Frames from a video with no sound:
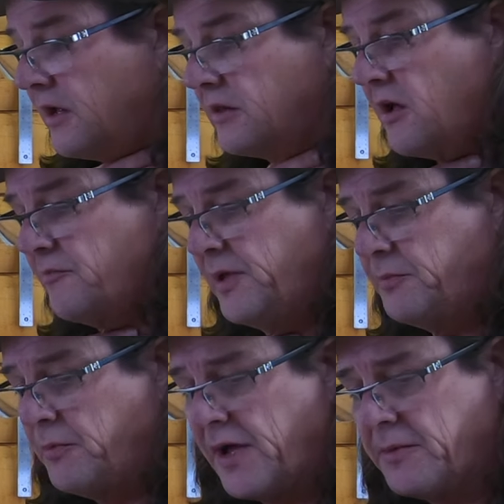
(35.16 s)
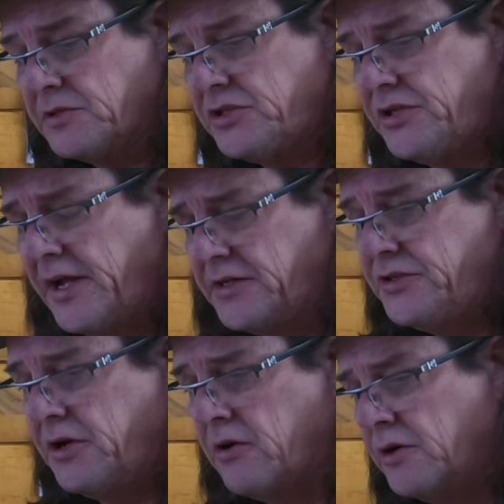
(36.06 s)
A lot of people make mistakes
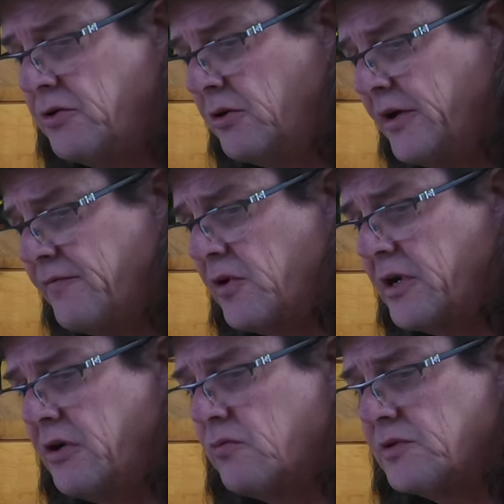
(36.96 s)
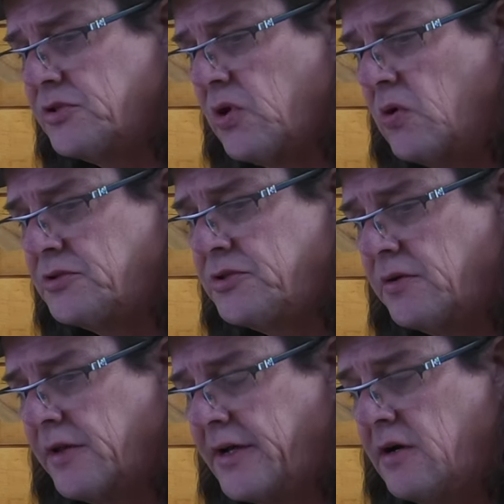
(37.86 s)
here and don't get very good results,
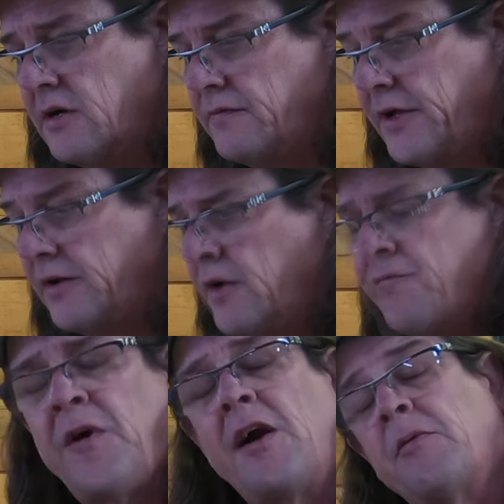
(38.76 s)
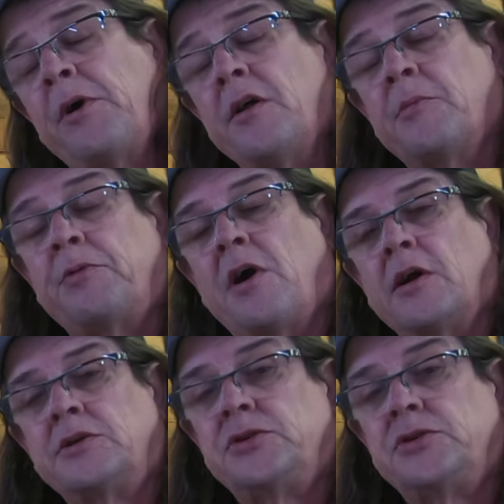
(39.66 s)
so they kind of get frowned upon the product.